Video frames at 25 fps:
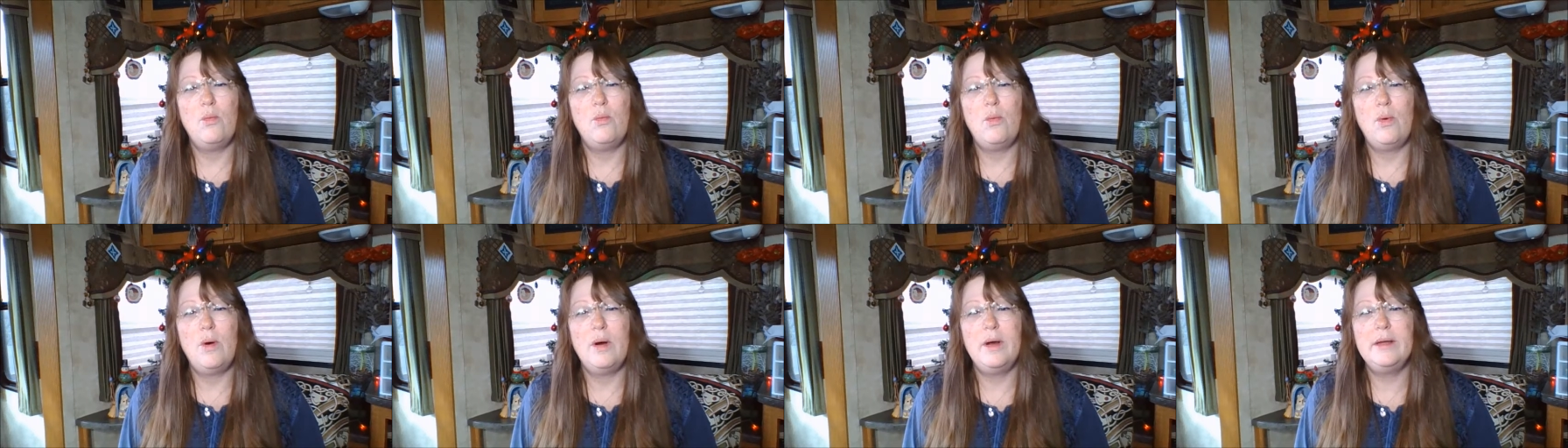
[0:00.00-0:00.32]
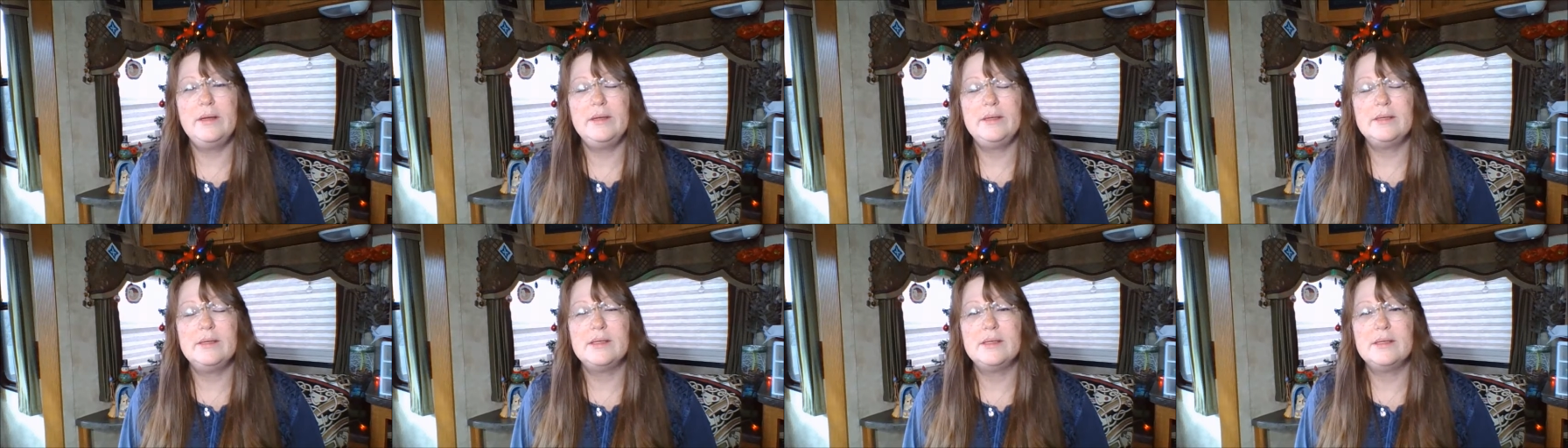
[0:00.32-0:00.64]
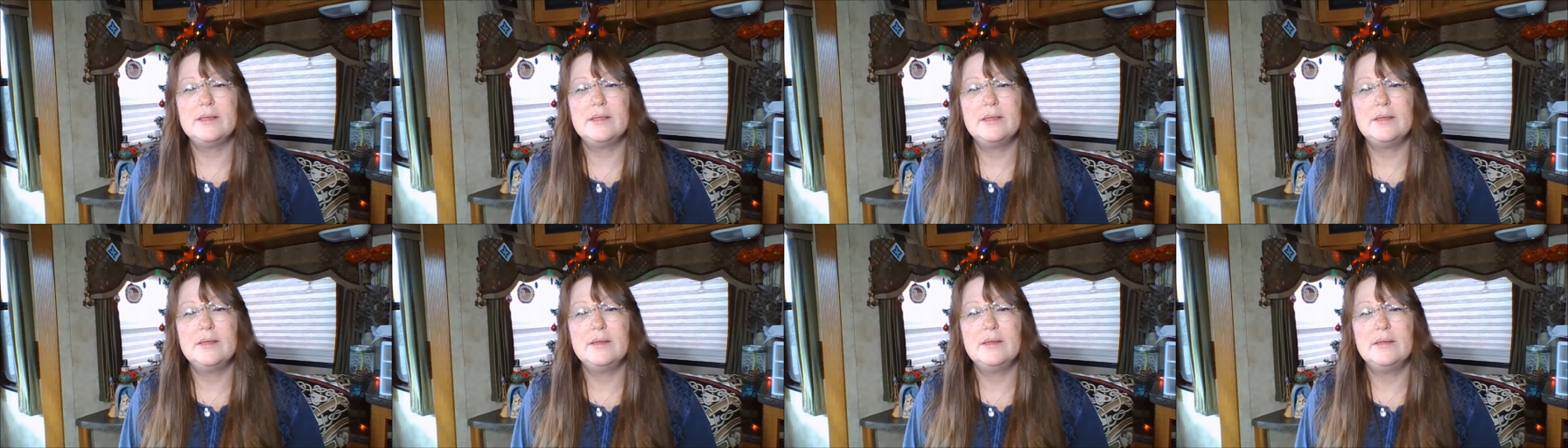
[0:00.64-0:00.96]

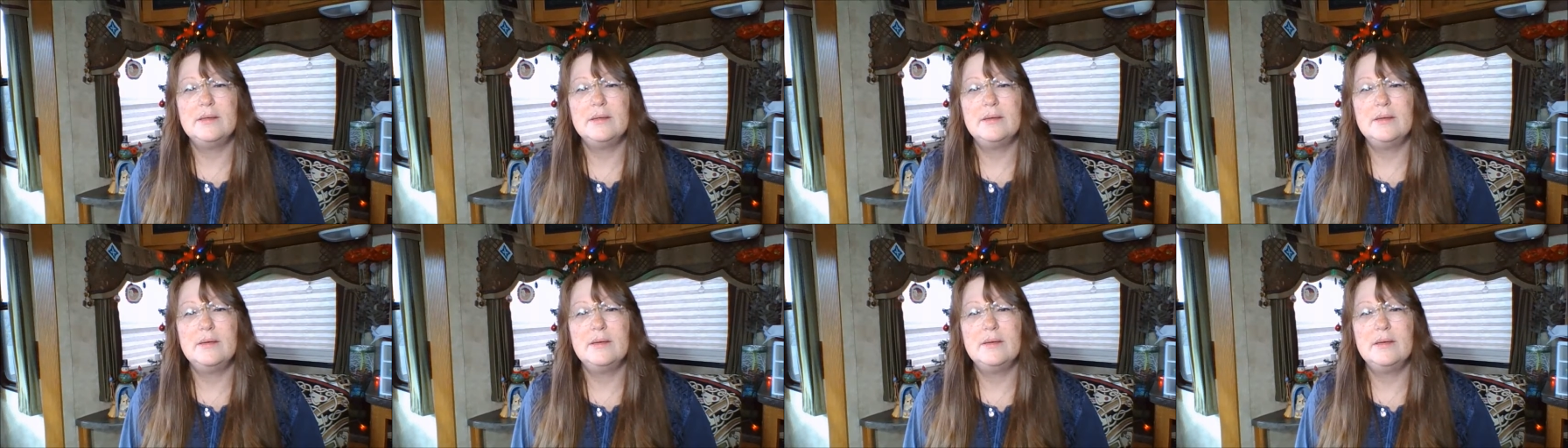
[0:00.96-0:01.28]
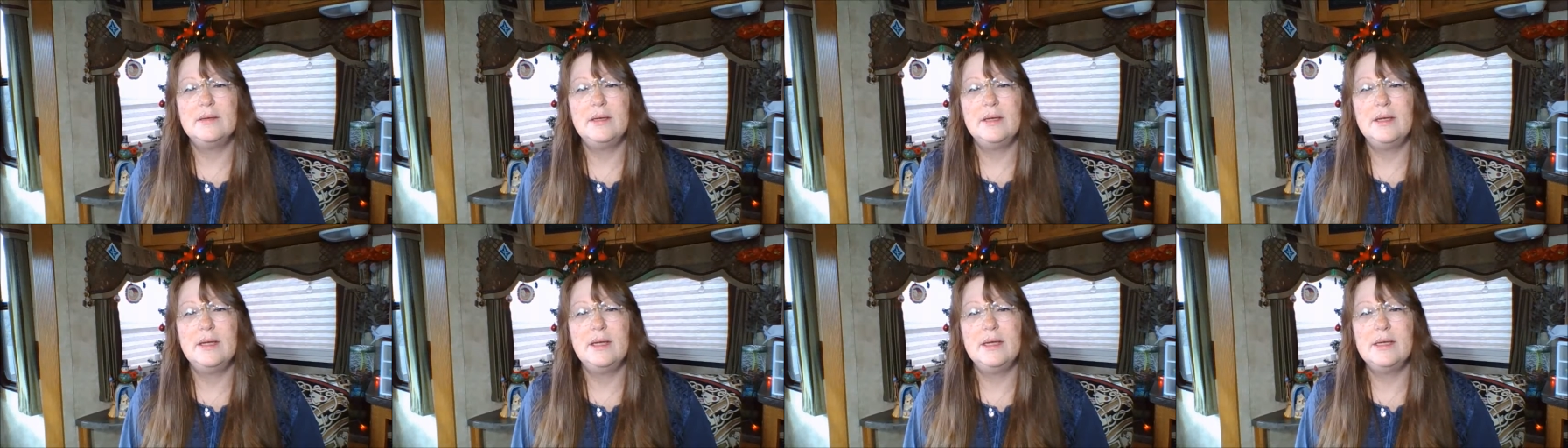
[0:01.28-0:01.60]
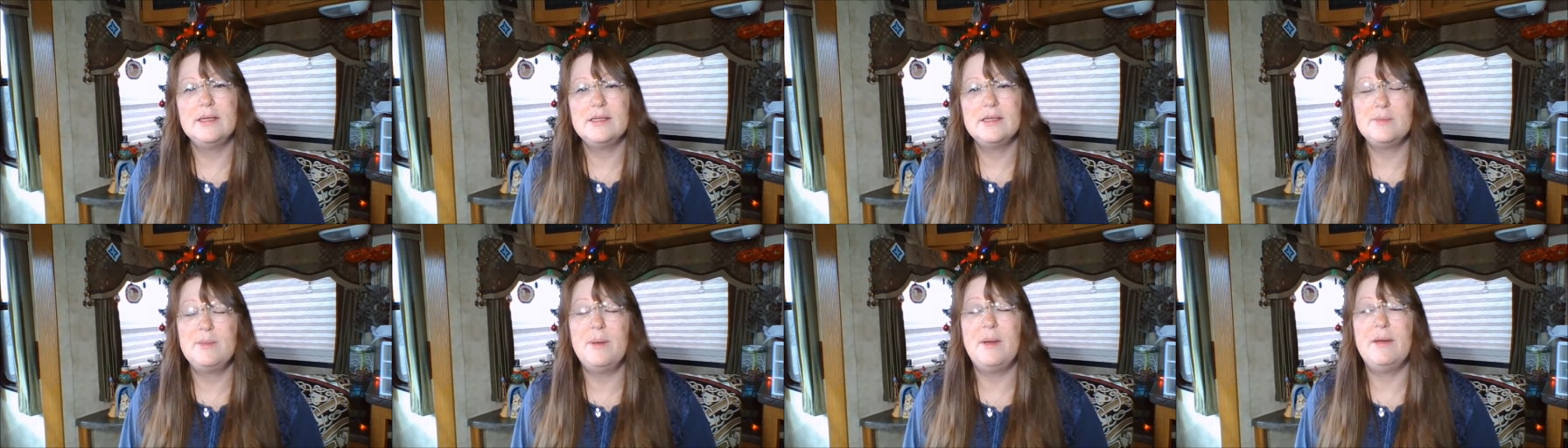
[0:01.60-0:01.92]
what
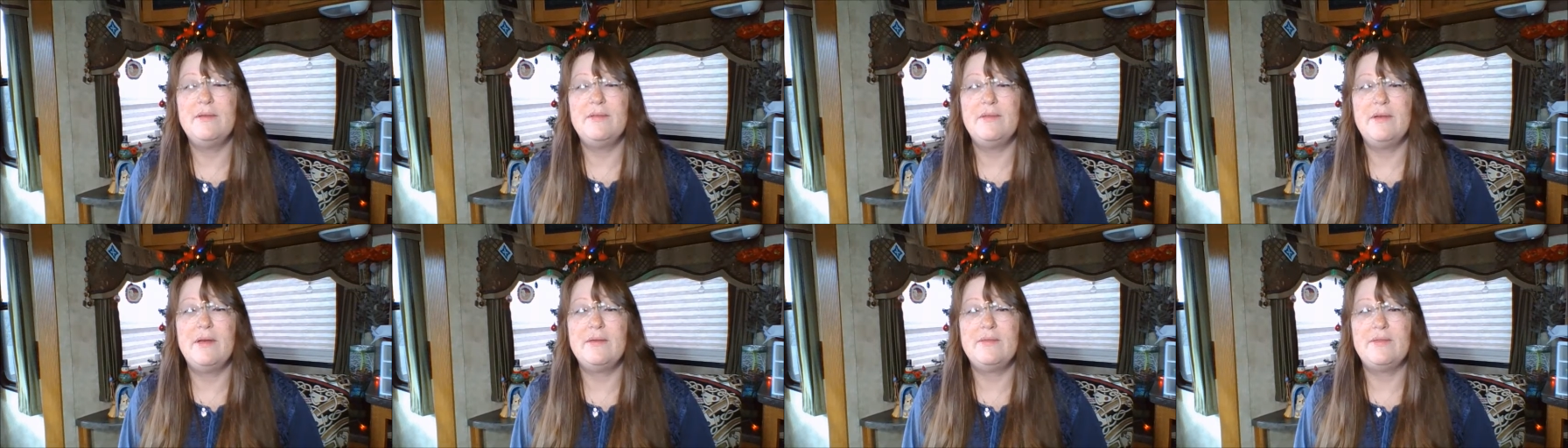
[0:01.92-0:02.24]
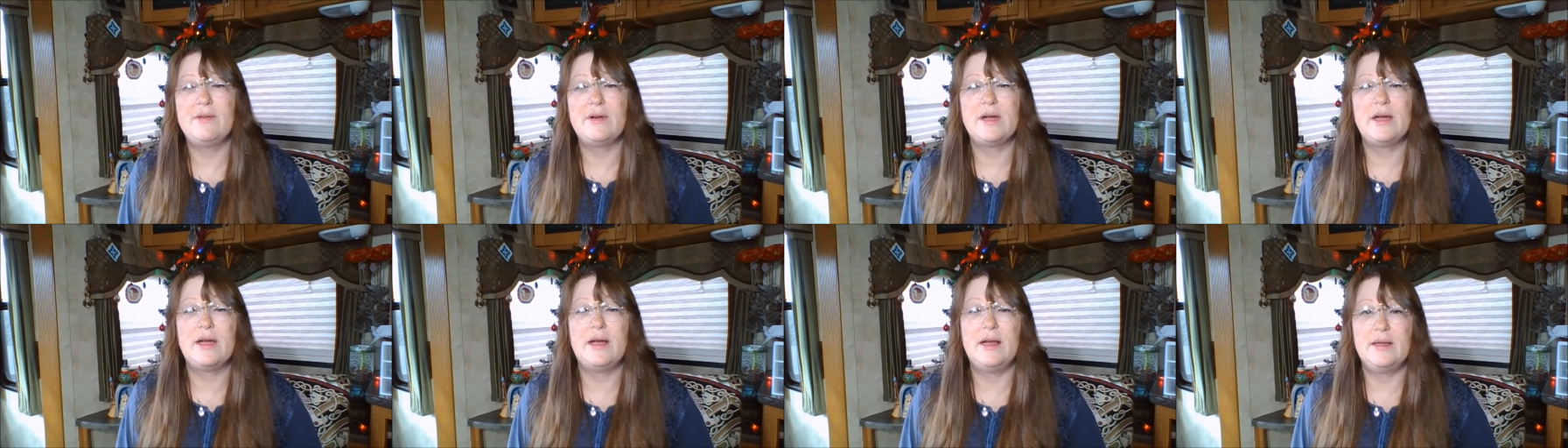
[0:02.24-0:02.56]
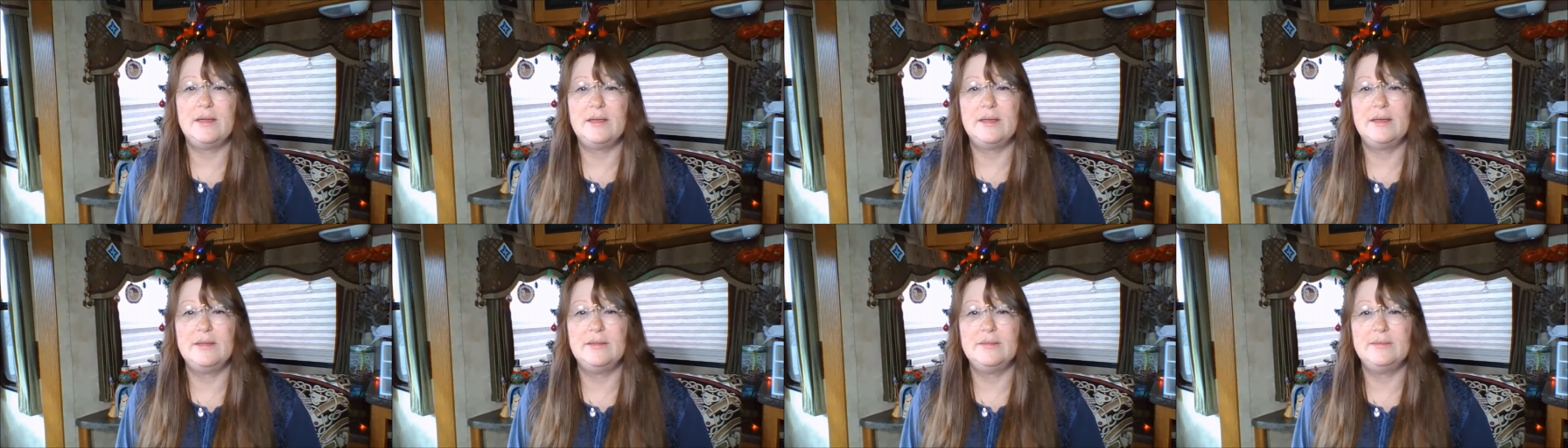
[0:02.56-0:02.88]
is my favorite
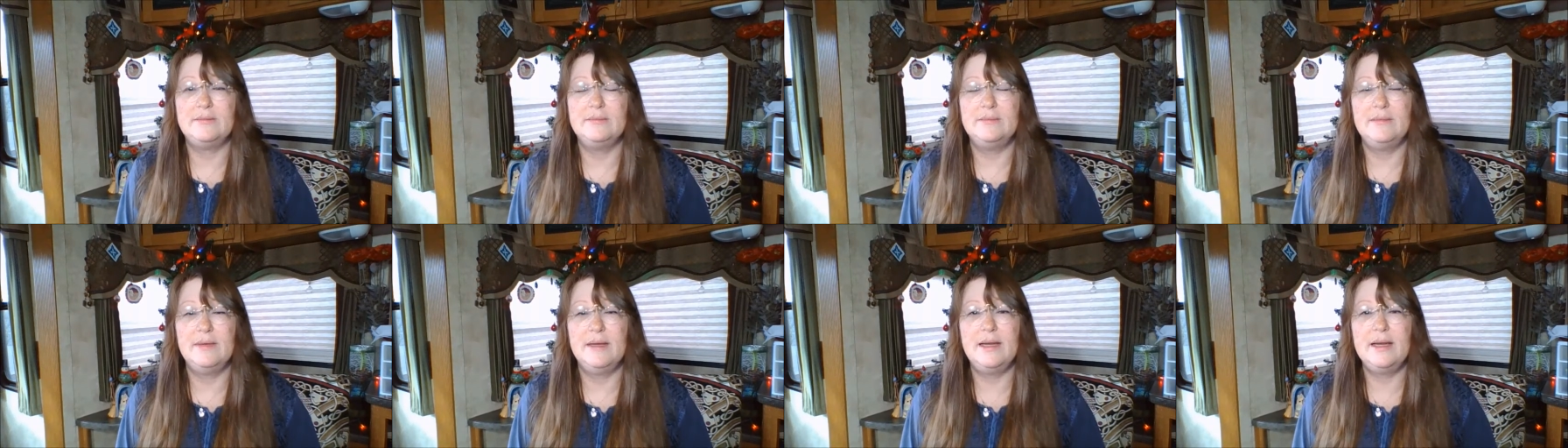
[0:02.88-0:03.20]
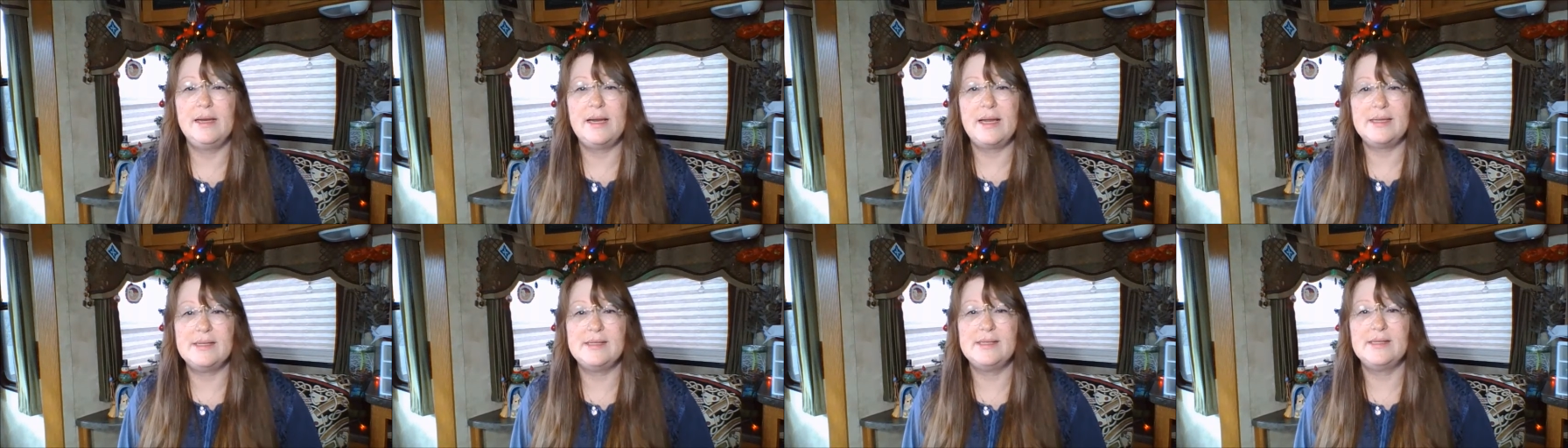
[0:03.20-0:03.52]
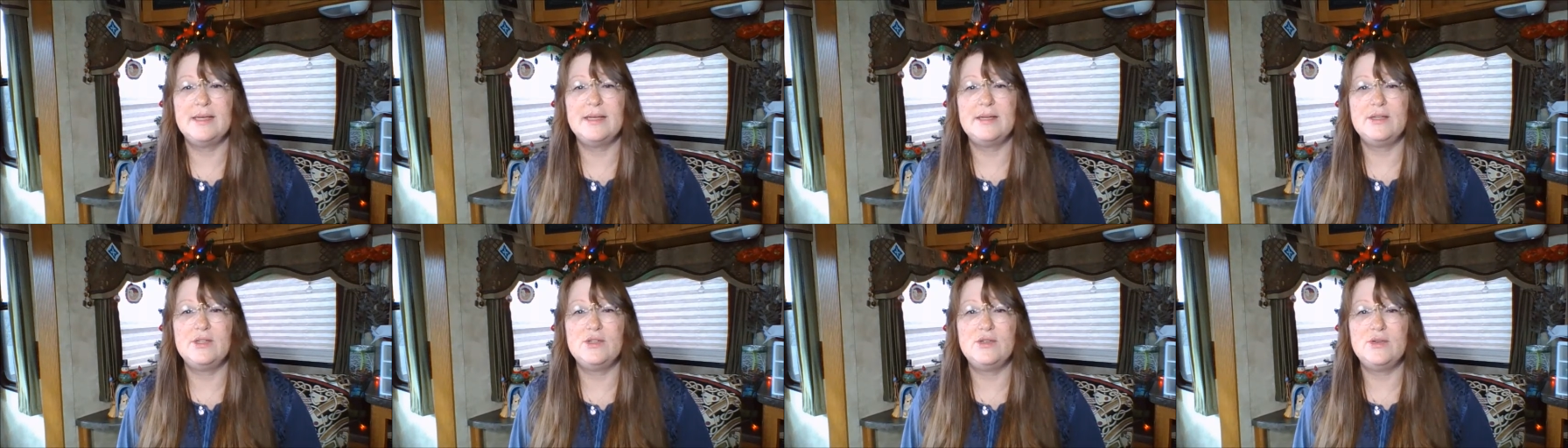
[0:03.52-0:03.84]
color? And I
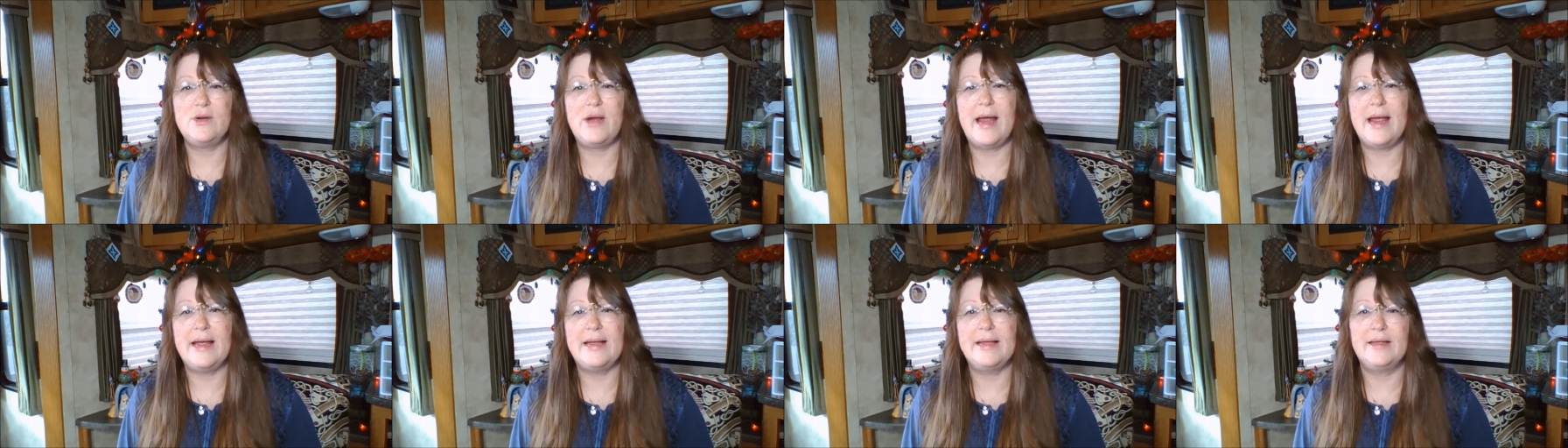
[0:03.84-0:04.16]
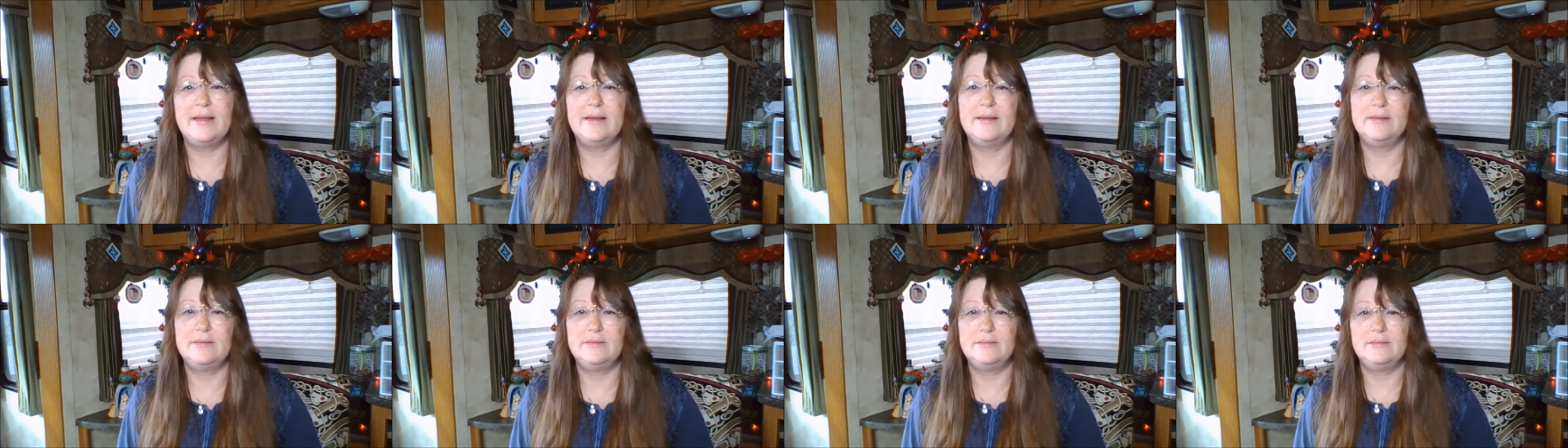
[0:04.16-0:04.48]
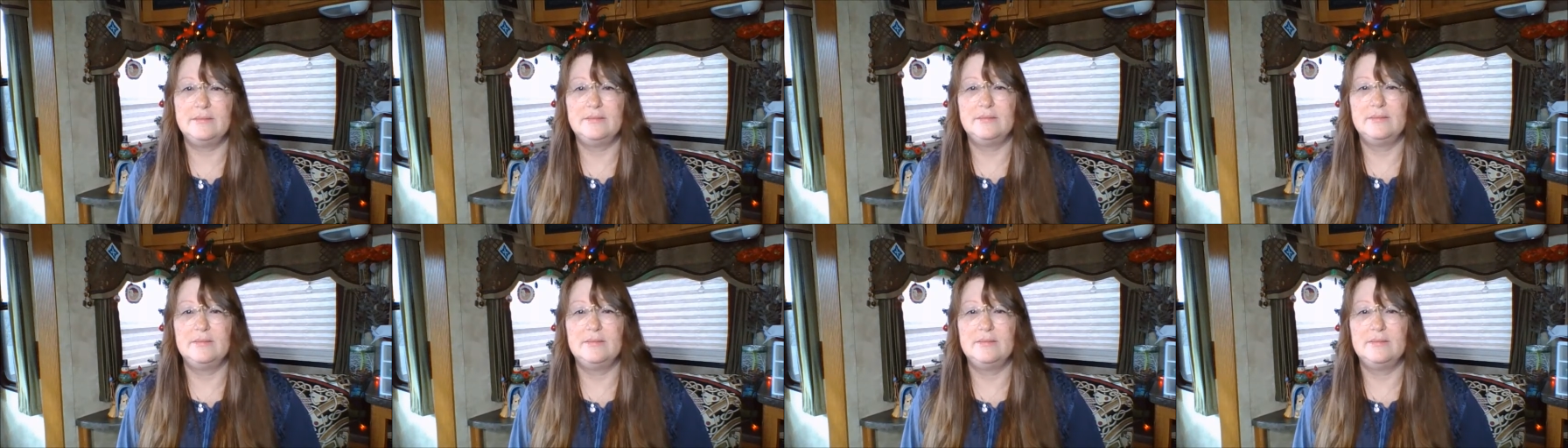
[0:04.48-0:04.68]
said, dragon.